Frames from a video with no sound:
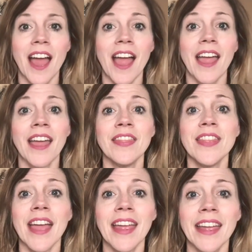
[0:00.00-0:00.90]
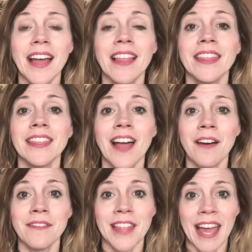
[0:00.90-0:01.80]
And they
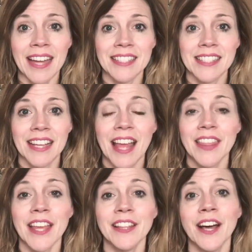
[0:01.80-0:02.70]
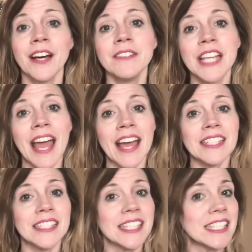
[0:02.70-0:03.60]
love that. They love to
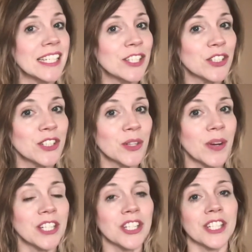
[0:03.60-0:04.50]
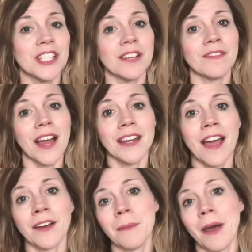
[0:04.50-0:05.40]
ask the teachers a question to find
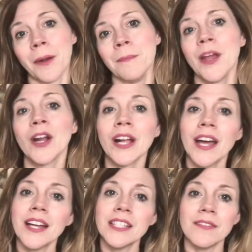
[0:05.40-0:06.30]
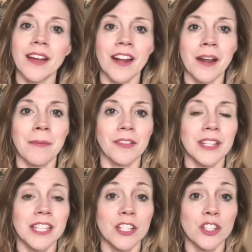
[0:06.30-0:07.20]
out about America, to find out about the
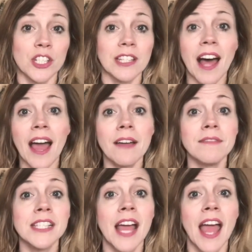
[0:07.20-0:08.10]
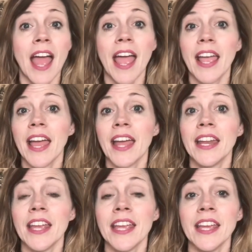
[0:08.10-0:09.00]
teachers' lives. And
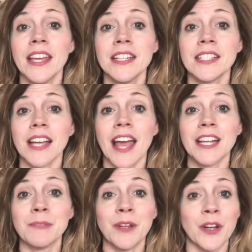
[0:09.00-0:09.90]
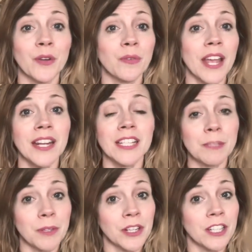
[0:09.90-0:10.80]
it has been a great
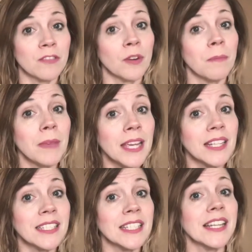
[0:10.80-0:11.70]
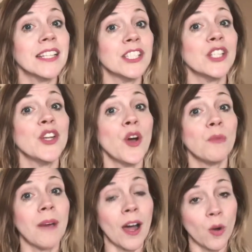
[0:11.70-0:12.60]
experience for me to get to know
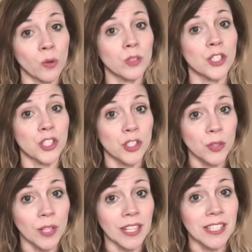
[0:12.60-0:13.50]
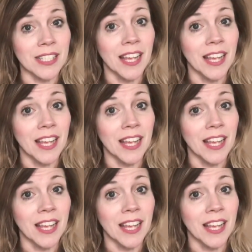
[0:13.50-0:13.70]
my older students.